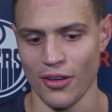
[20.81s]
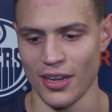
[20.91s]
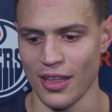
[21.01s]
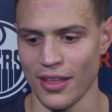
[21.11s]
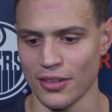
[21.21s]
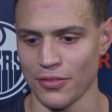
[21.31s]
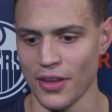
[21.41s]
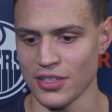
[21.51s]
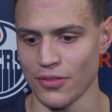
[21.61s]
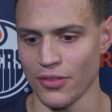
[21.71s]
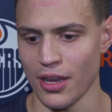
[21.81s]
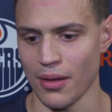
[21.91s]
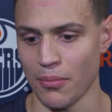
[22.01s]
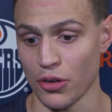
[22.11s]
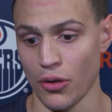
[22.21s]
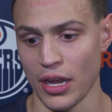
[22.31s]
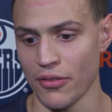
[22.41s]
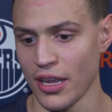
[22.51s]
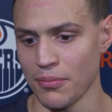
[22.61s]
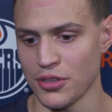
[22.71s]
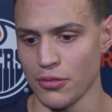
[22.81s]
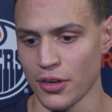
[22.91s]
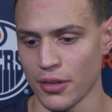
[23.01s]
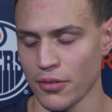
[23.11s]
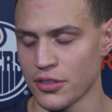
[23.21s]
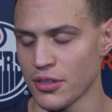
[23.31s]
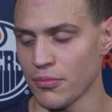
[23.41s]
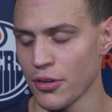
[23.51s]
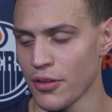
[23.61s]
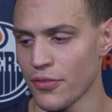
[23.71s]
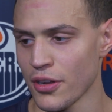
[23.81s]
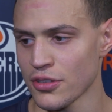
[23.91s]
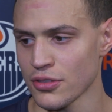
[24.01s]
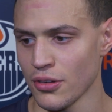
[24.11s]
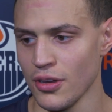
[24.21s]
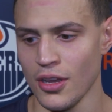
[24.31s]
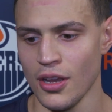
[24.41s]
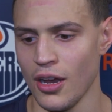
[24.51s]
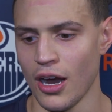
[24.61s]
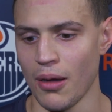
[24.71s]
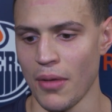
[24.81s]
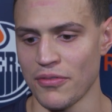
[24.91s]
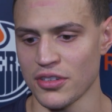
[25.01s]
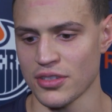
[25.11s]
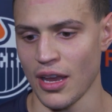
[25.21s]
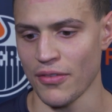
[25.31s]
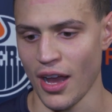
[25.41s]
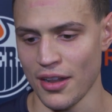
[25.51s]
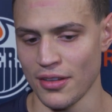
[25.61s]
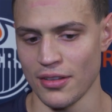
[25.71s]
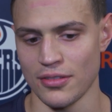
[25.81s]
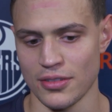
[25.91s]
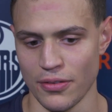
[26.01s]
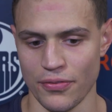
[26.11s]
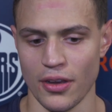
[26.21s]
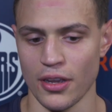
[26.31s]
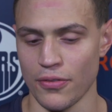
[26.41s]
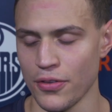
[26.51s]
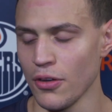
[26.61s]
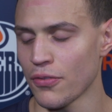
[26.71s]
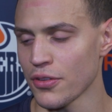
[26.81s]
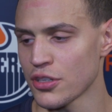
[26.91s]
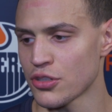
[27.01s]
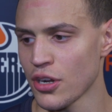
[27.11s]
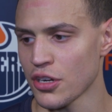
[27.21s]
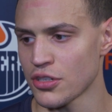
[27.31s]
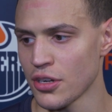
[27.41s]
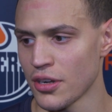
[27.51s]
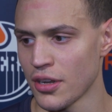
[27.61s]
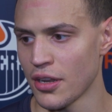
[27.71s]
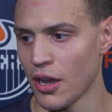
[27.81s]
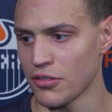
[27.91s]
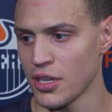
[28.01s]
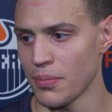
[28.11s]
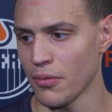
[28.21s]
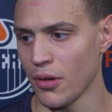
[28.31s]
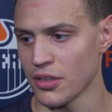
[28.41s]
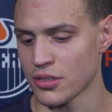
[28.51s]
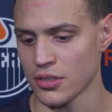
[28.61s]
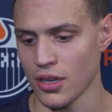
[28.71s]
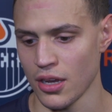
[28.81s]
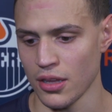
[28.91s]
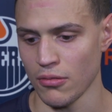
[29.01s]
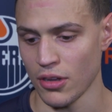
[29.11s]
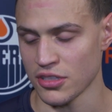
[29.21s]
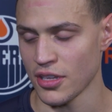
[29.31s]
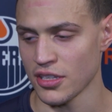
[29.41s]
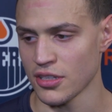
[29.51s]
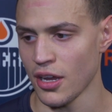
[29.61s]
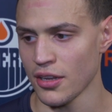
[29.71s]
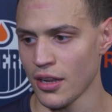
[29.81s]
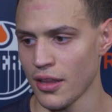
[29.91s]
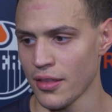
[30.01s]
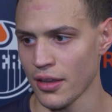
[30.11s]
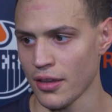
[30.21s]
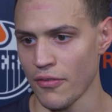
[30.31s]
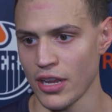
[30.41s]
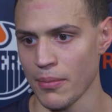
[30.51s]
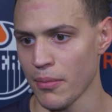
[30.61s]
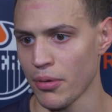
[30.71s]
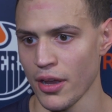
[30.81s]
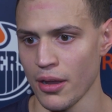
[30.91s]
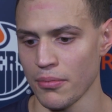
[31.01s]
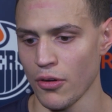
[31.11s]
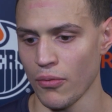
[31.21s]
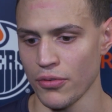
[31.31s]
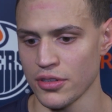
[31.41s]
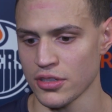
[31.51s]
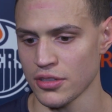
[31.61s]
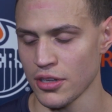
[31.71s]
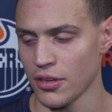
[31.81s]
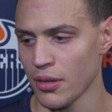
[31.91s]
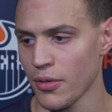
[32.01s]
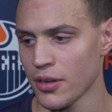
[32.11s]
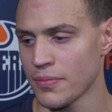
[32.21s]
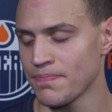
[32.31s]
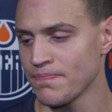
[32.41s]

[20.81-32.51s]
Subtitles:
And I think defensively, I'm growing every game too, working with Jim Playfair. So I've gotten to a good feel for the structure and how Tippett wants things done. And I think every game I play, I hopefully just continue to get better.